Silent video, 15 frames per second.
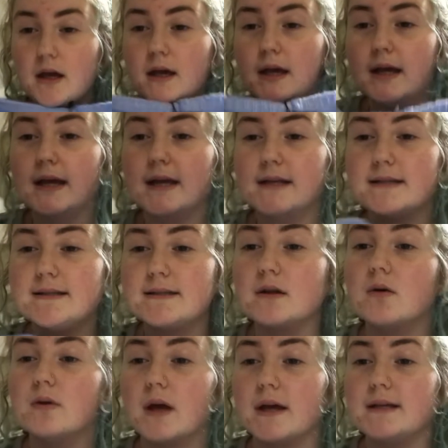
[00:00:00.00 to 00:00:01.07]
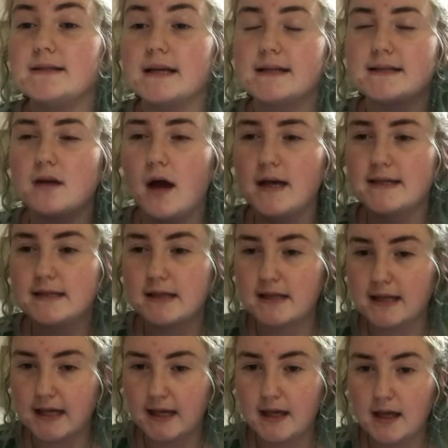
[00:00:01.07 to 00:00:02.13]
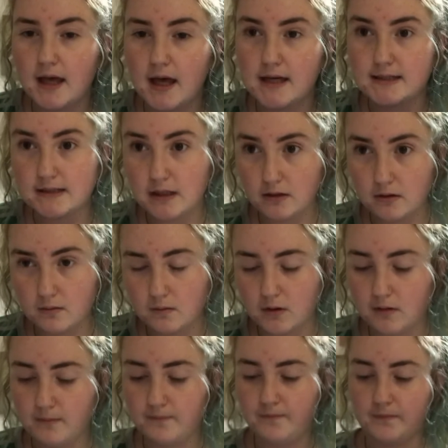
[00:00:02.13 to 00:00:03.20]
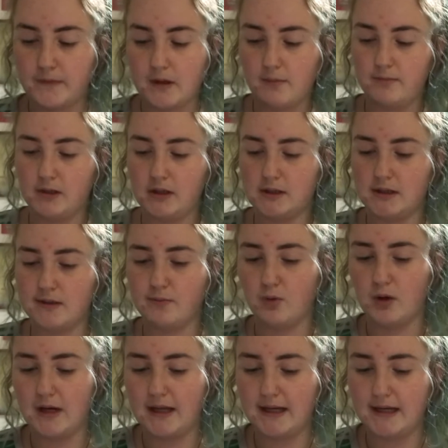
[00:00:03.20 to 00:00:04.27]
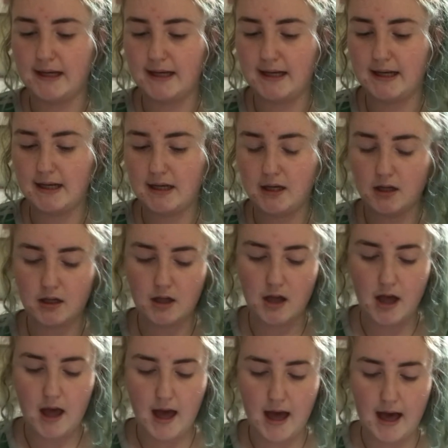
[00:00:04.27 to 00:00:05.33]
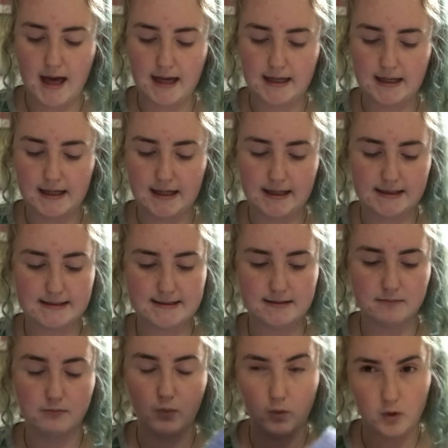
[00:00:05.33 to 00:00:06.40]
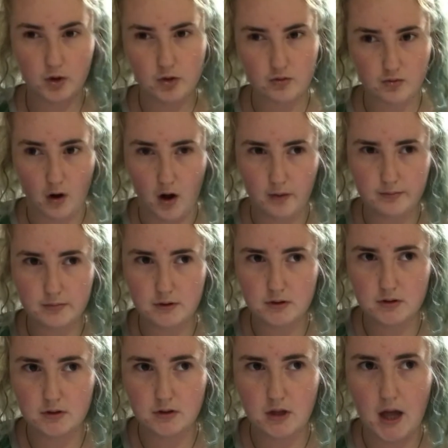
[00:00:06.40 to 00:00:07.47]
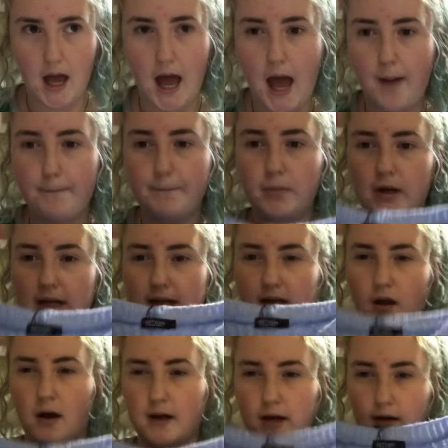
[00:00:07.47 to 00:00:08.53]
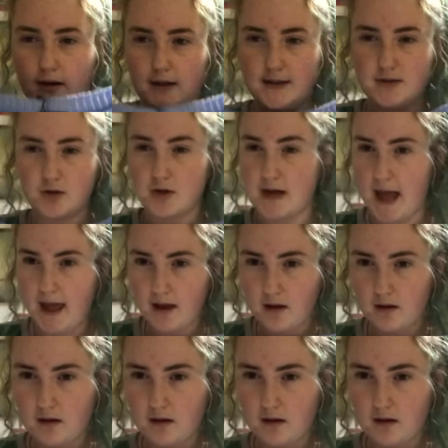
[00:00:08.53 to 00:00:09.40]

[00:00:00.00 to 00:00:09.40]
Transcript: It is so nice. It's not as thick as the other one because it's more like knitted and it's more cropped. But it's got a nicer neck